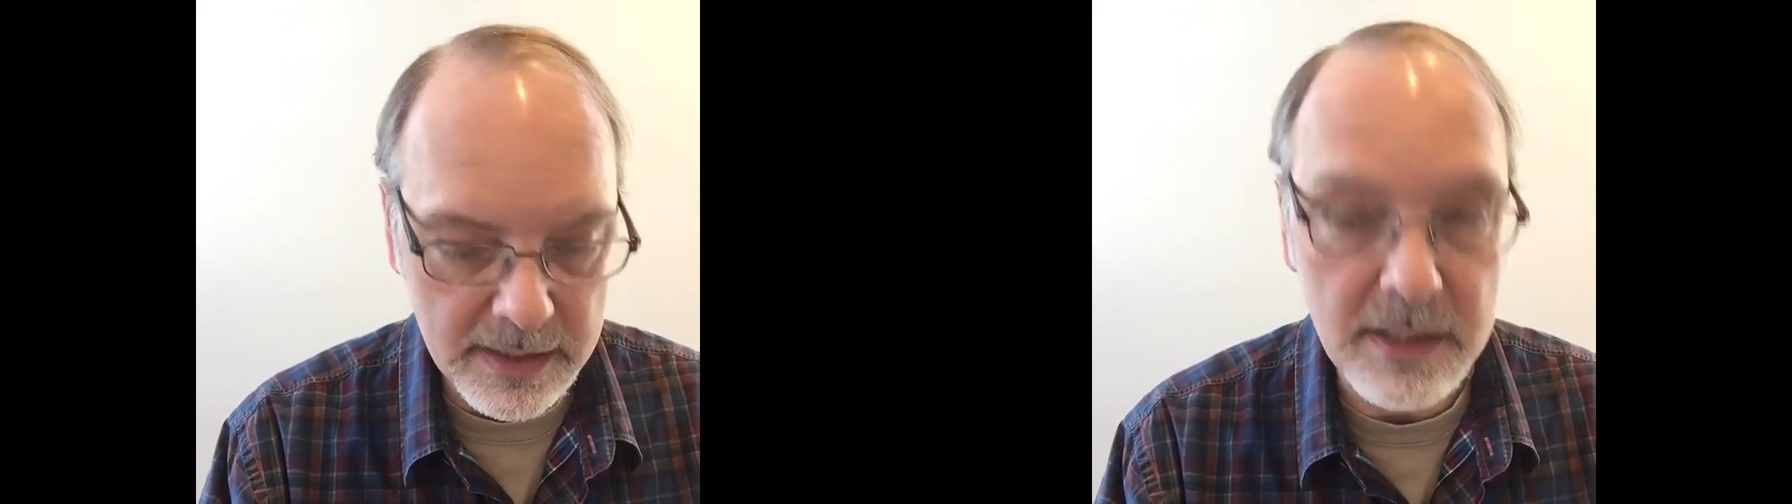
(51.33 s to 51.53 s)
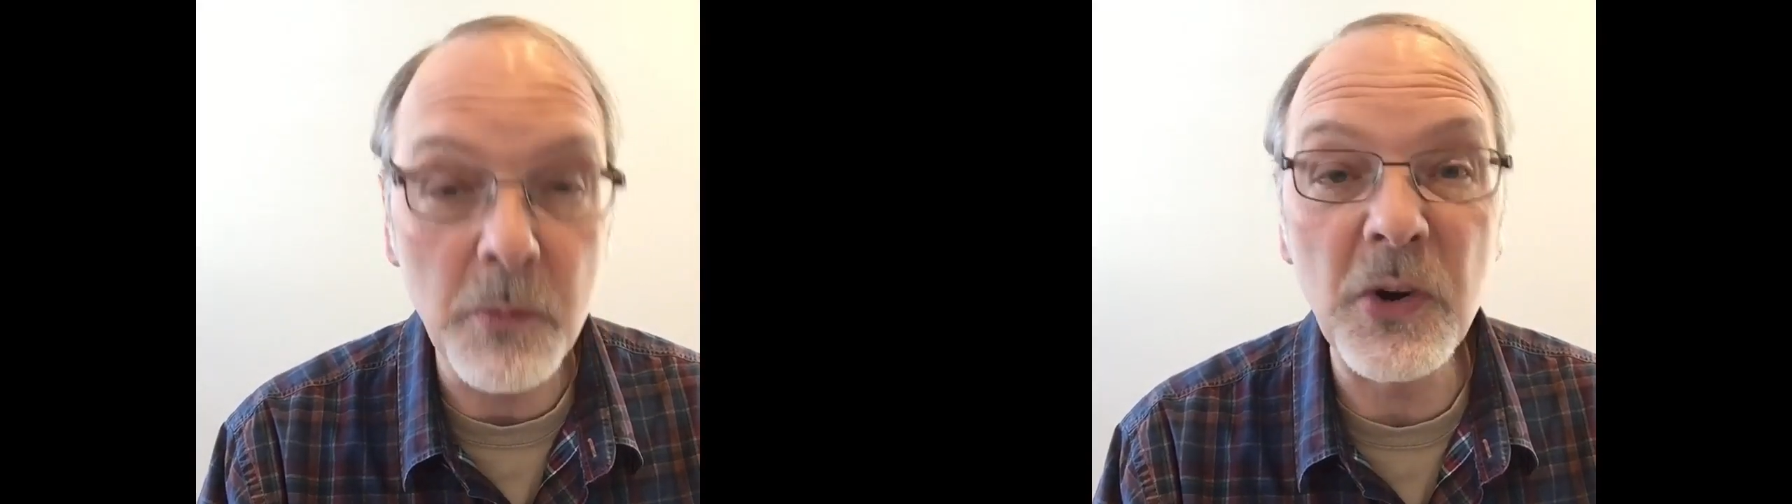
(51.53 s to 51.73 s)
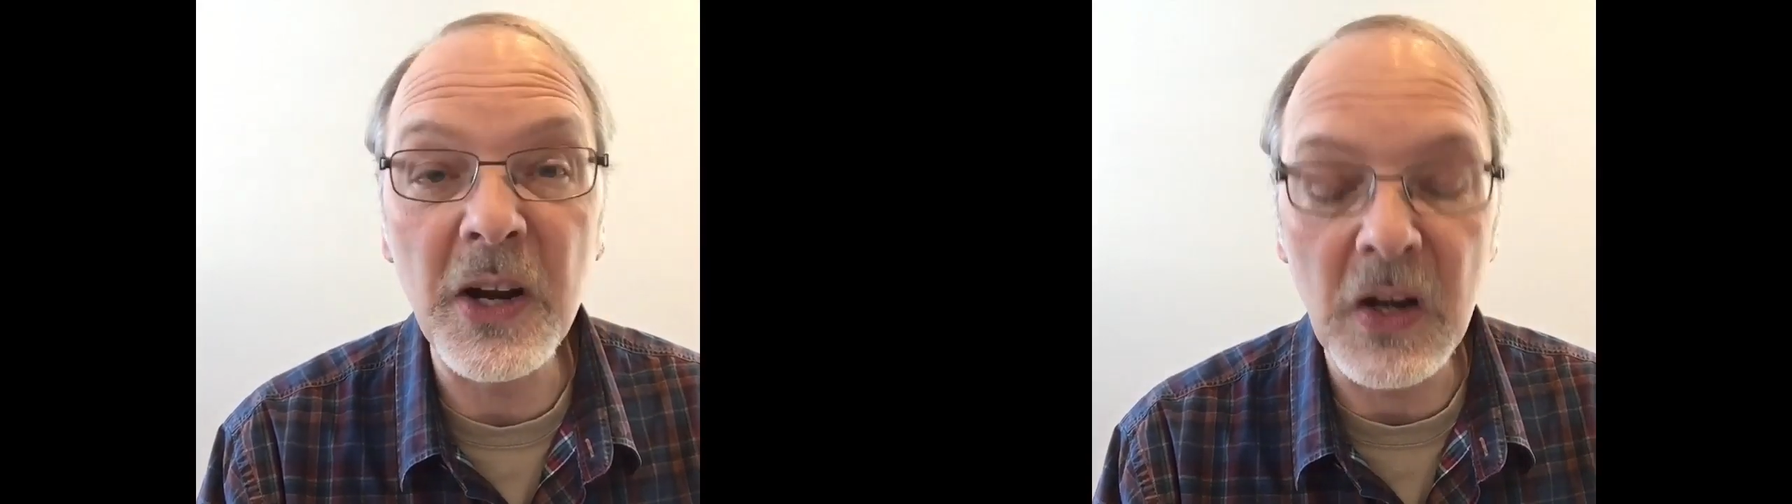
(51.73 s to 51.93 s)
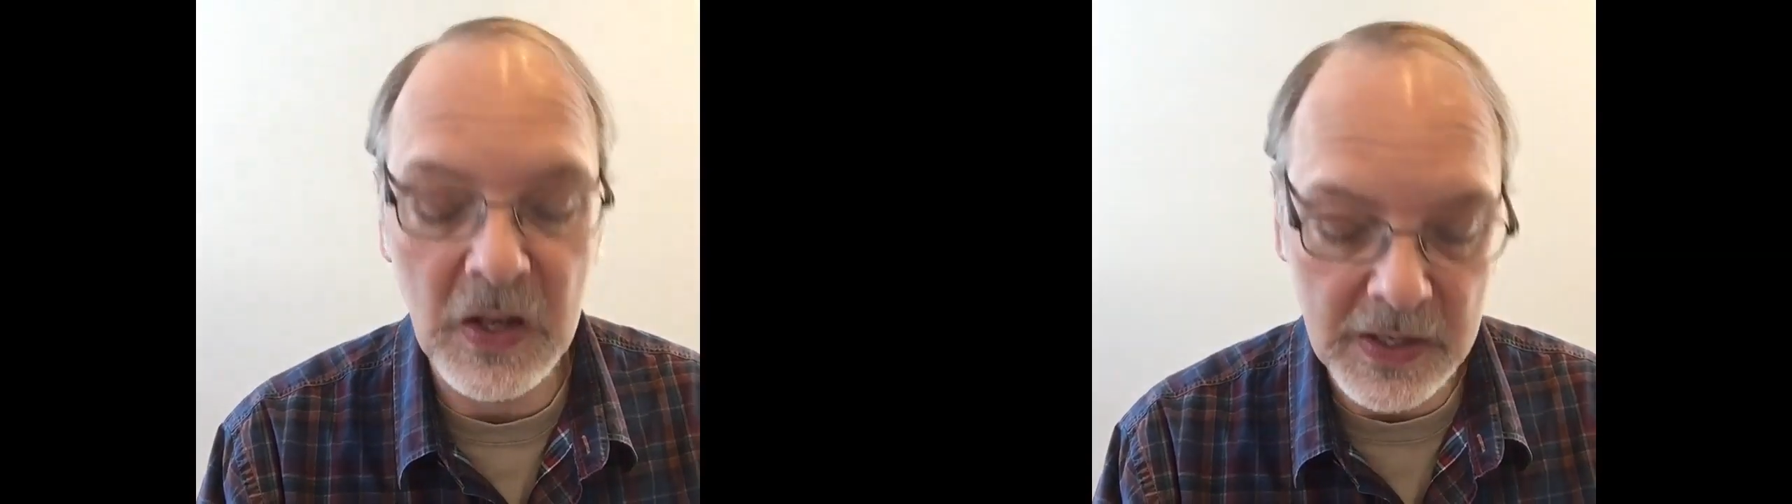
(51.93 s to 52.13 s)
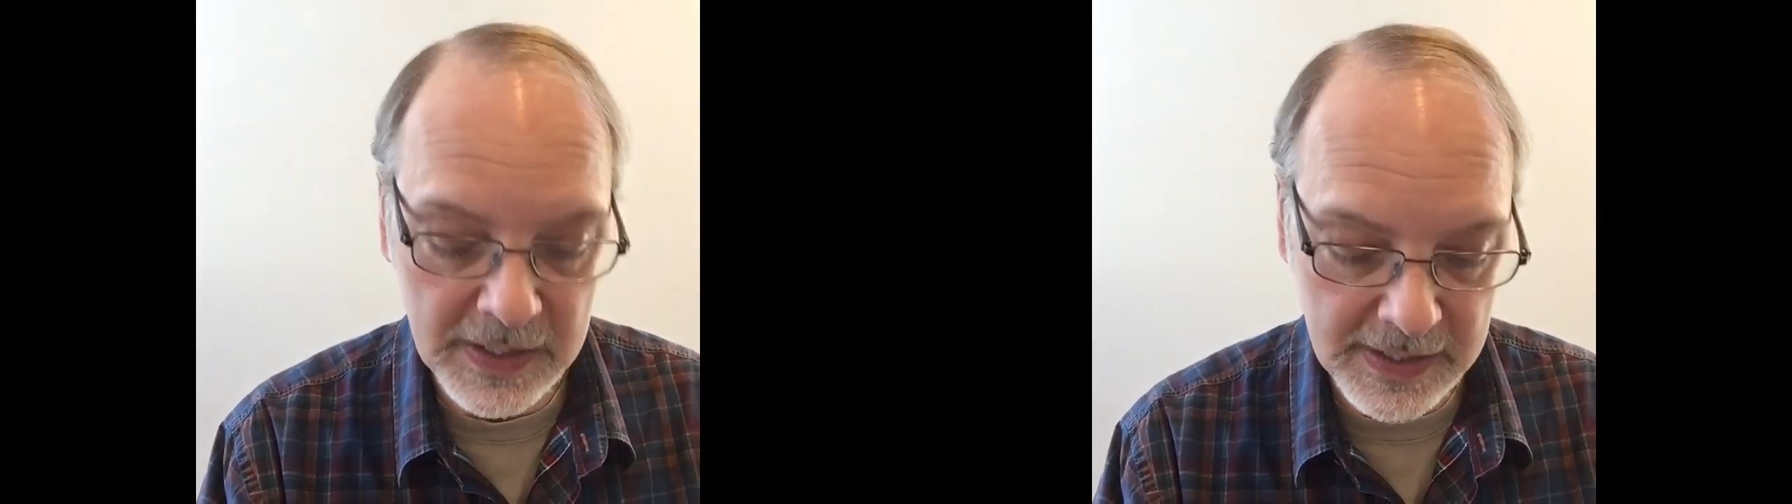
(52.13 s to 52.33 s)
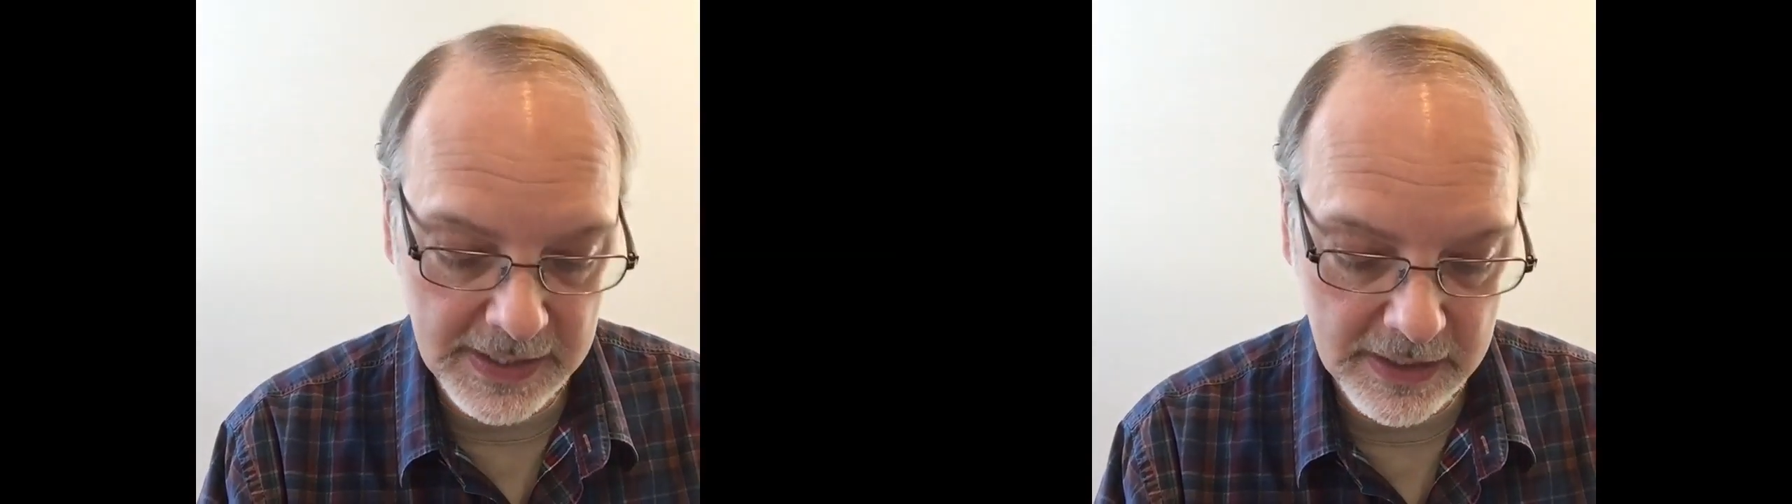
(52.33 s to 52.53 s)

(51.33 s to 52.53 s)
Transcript: Somewhere Lily